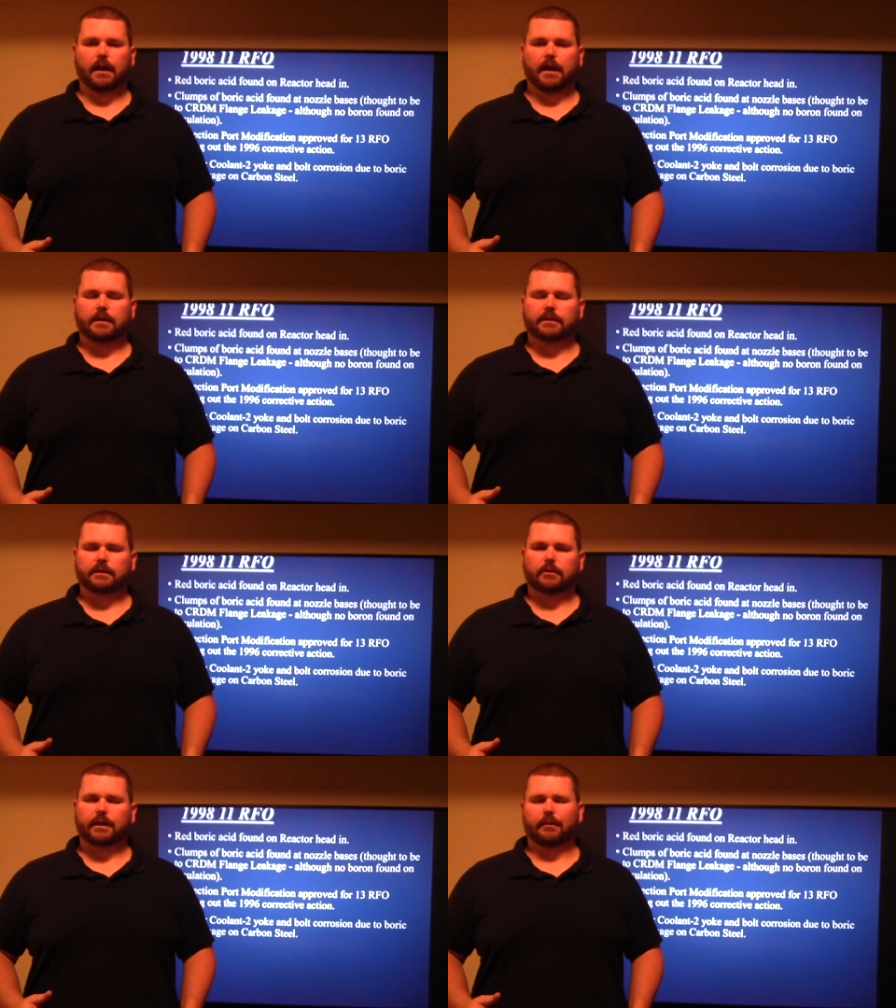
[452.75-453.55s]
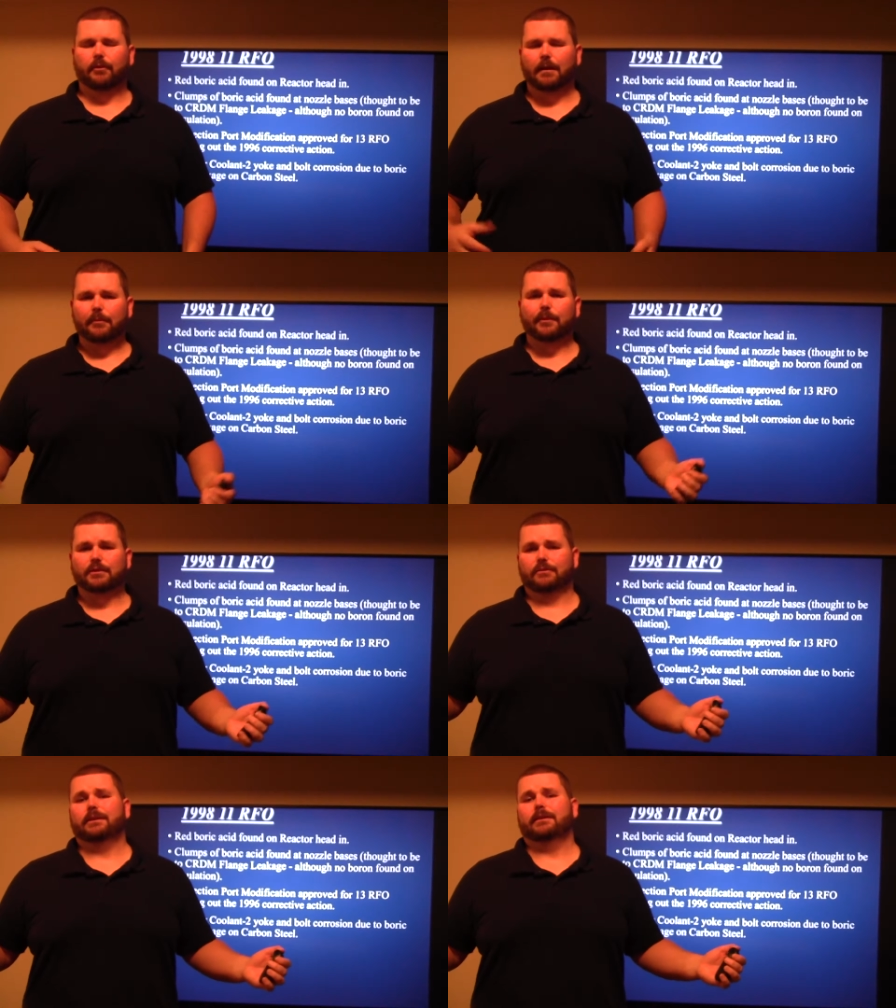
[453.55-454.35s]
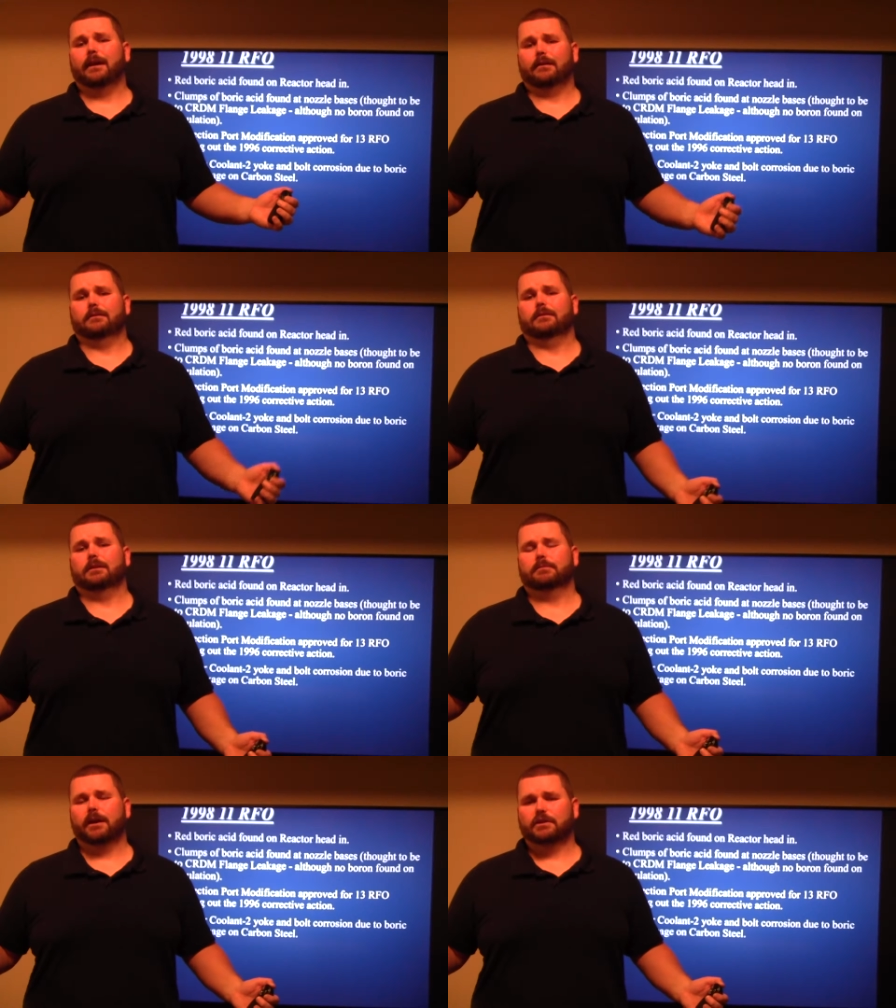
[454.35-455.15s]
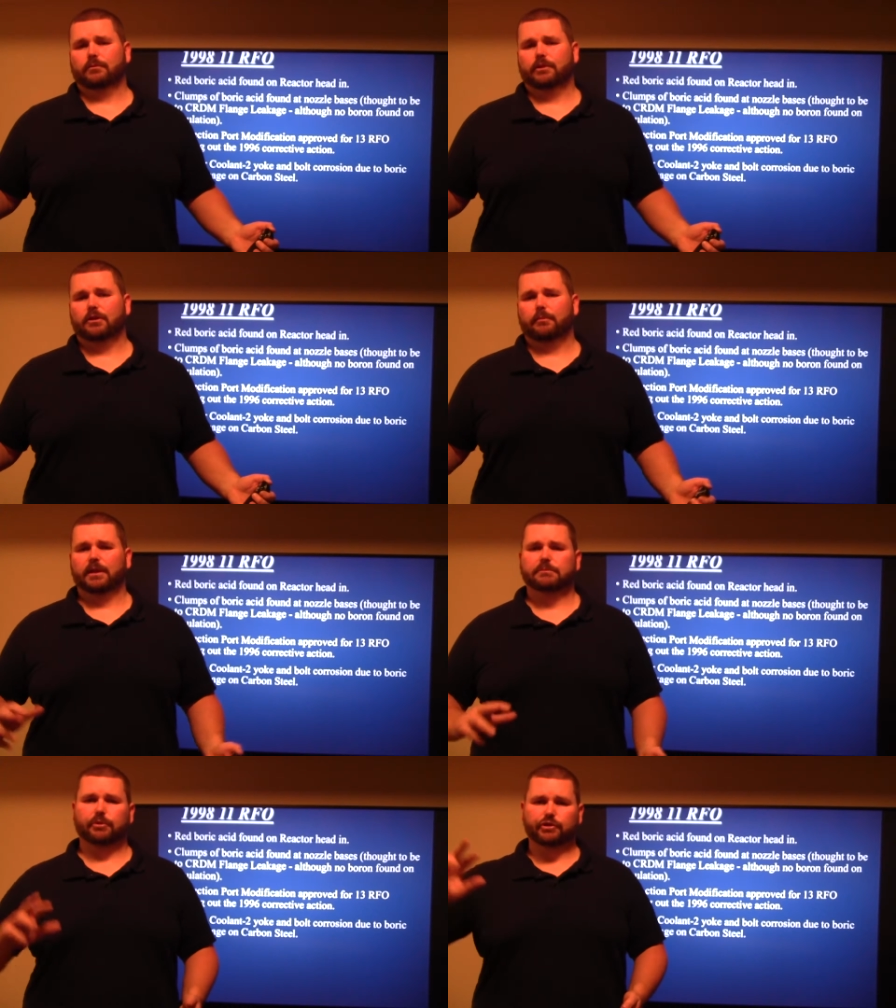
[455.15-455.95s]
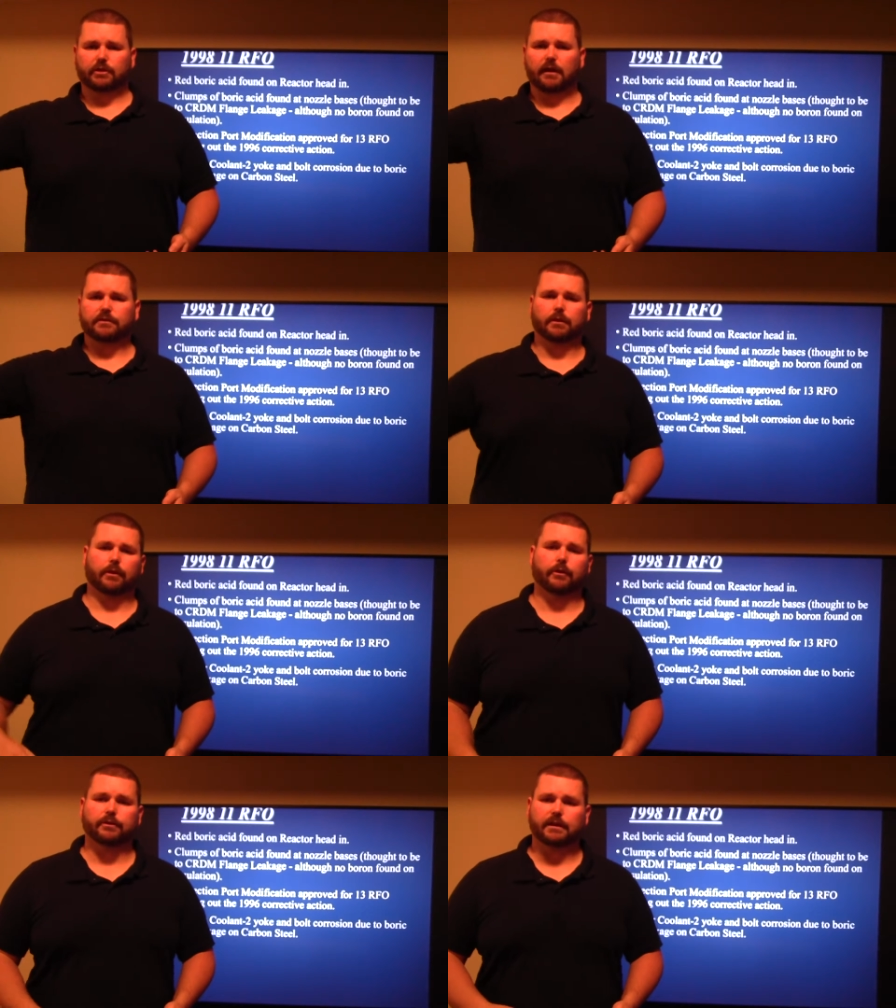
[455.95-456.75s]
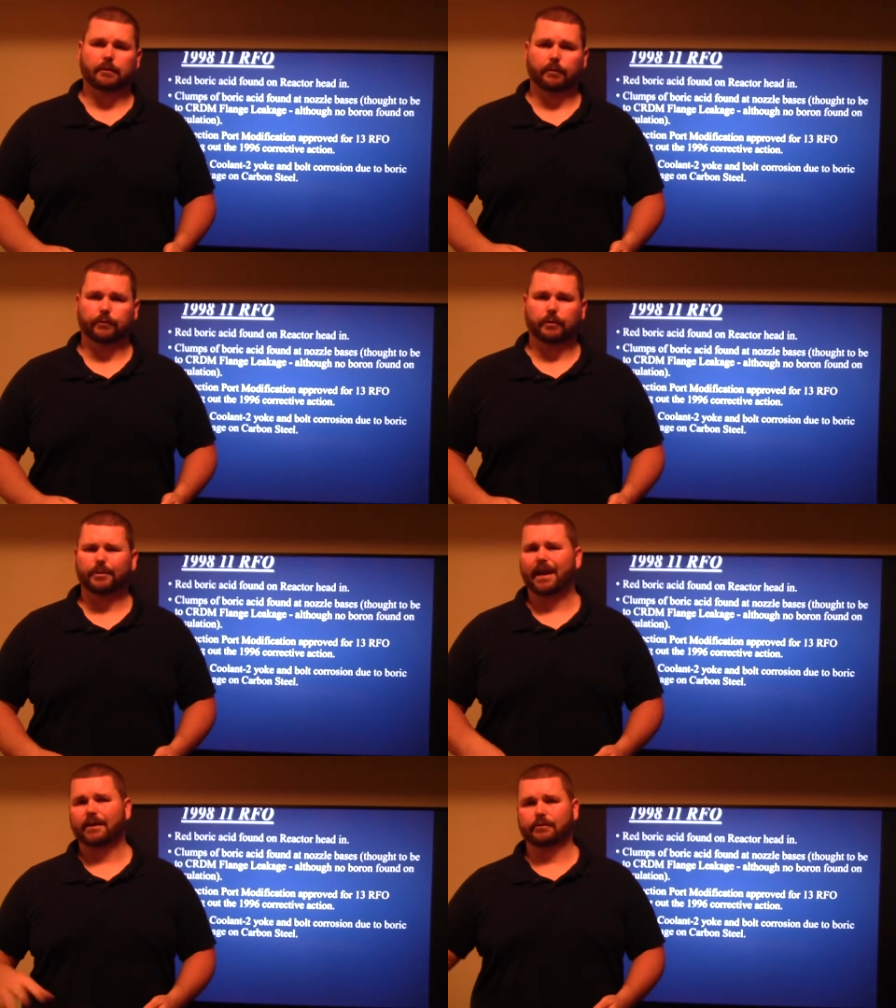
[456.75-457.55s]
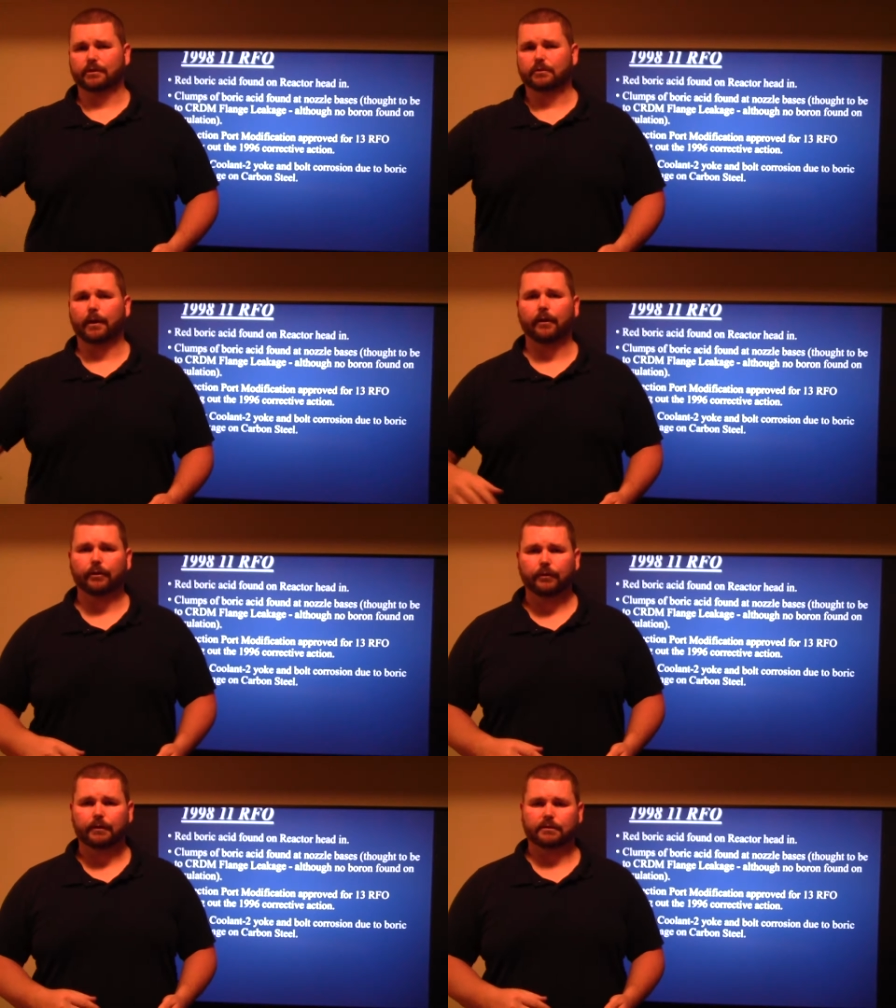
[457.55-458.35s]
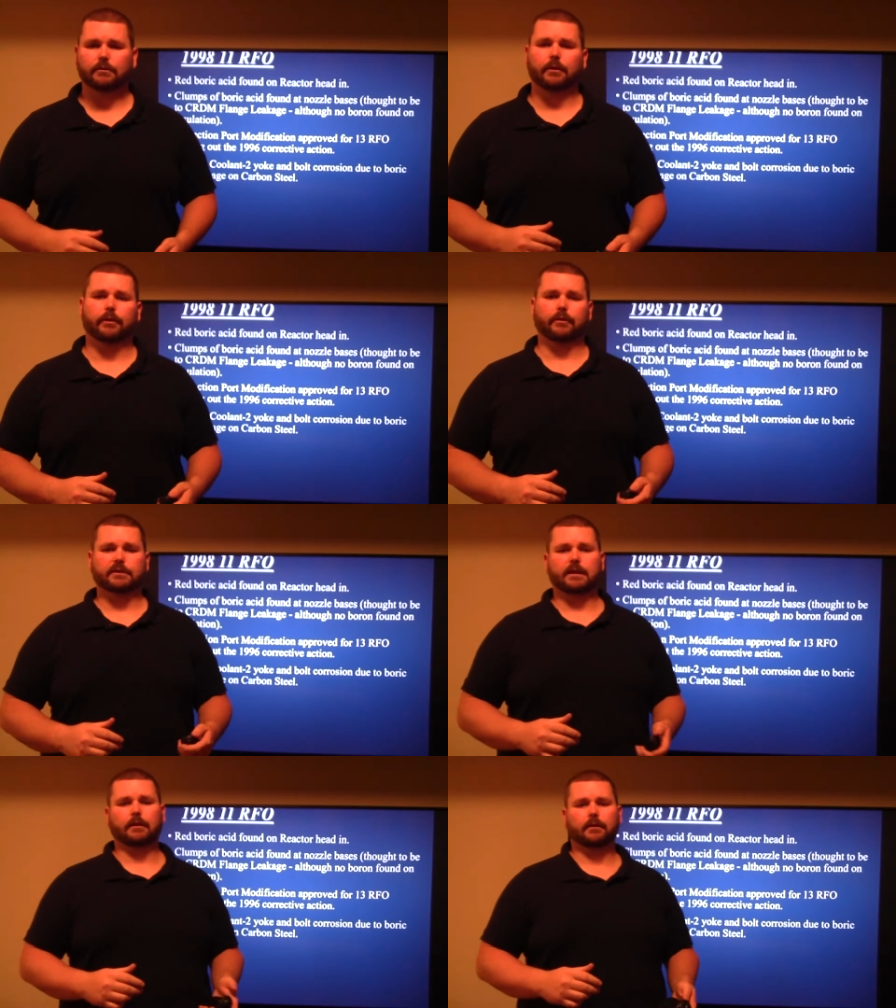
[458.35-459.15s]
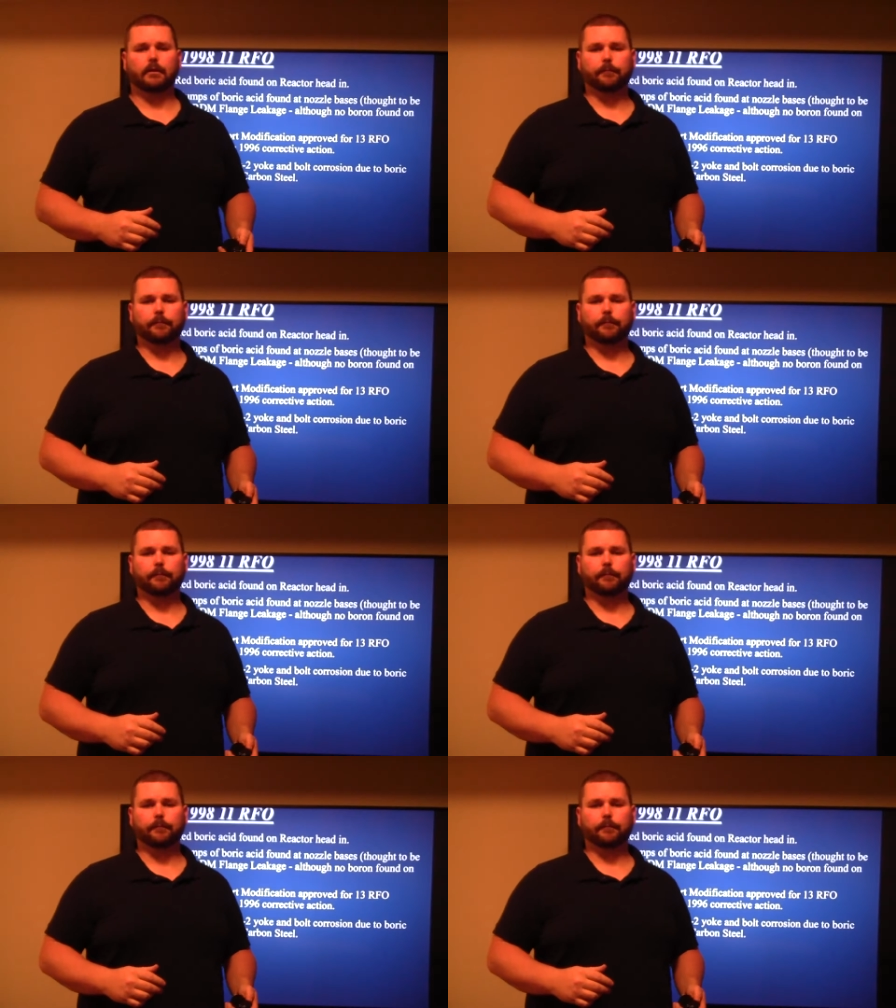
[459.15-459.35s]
And they said, okay, well maybe we do need that inspection window, but let's push it off to the 13th refueling. We can't do it in the 12th. Let's do it on the 13th.